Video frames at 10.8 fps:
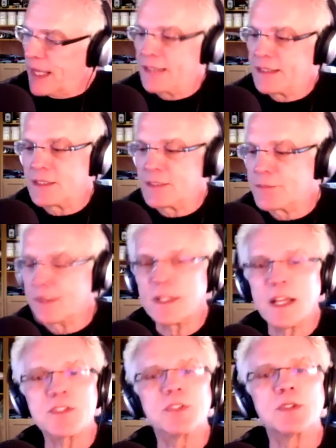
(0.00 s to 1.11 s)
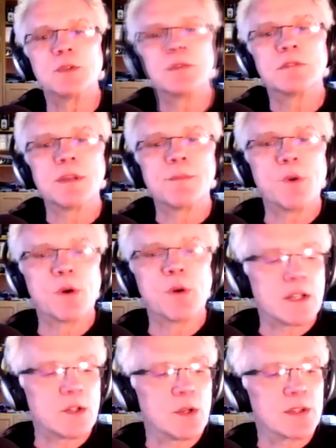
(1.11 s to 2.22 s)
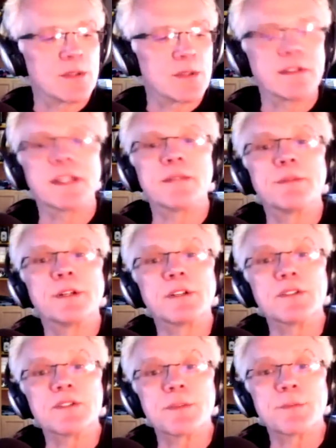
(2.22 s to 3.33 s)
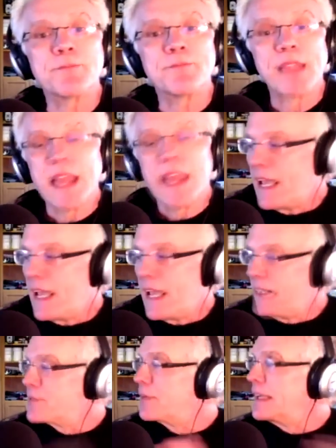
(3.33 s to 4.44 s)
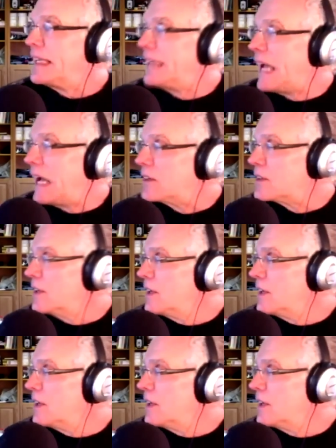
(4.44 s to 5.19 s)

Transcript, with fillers: and the little brother has to do a report on North American birds, and he's freaking out